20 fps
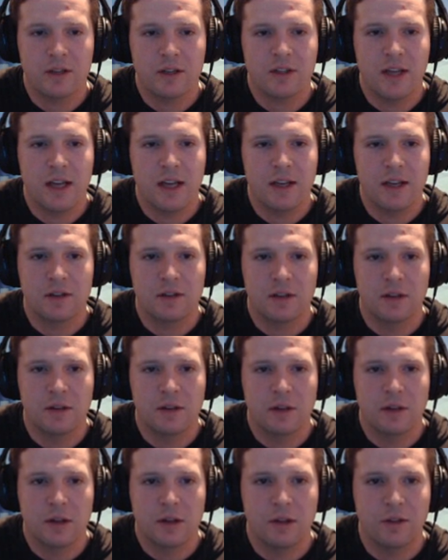second to
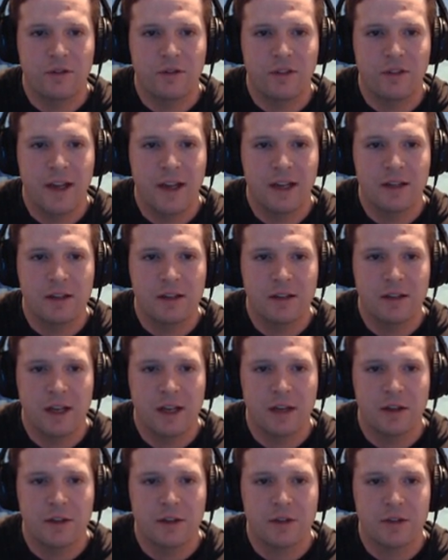look at the flag
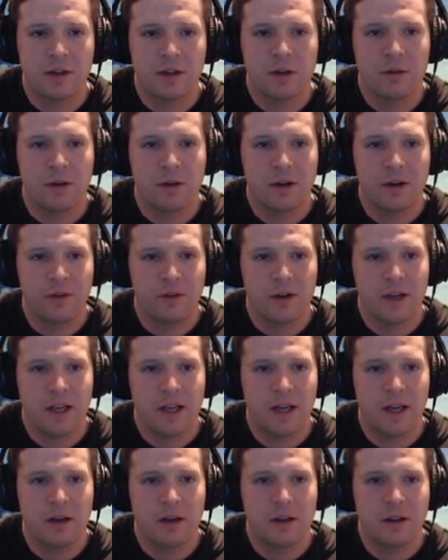details. I don't want to
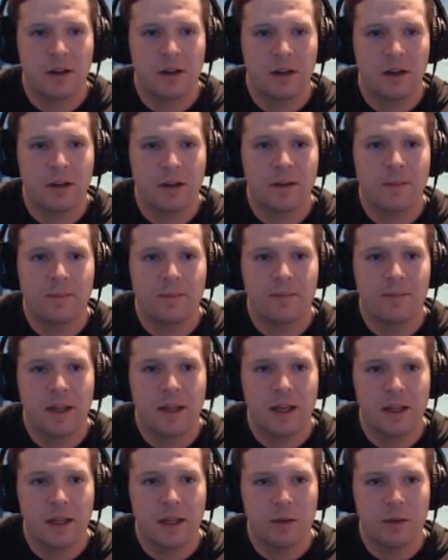forget anything.
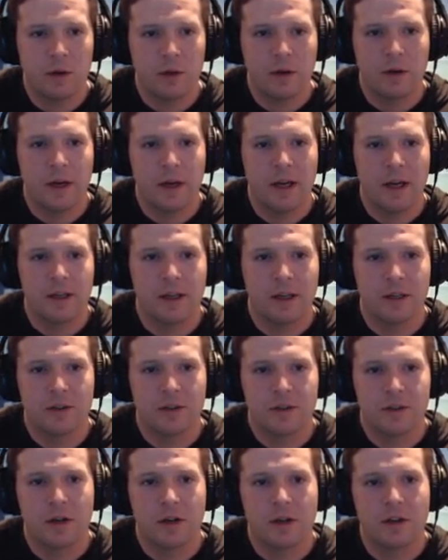And then we'll go ahead and get
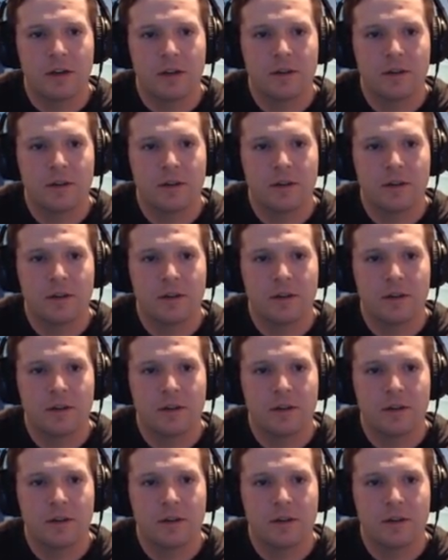started.